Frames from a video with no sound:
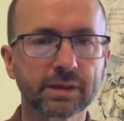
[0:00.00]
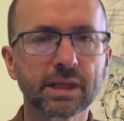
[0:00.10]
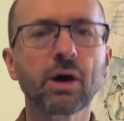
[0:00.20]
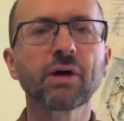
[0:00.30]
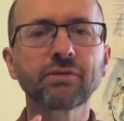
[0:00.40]

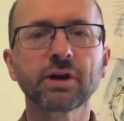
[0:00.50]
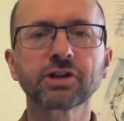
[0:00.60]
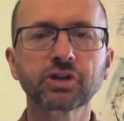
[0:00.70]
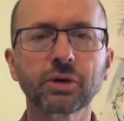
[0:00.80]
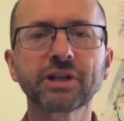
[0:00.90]
Now I've got a
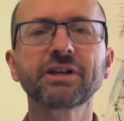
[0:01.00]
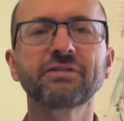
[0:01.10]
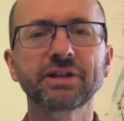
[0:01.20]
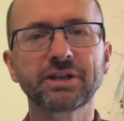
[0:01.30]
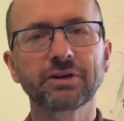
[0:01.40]
short little
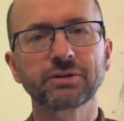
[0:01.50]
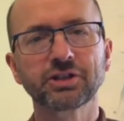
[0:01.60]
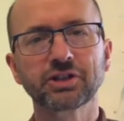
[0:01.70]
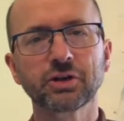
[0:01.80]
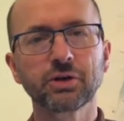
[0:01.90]
video
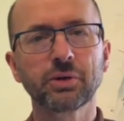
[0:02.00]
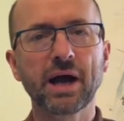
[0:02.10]
to show you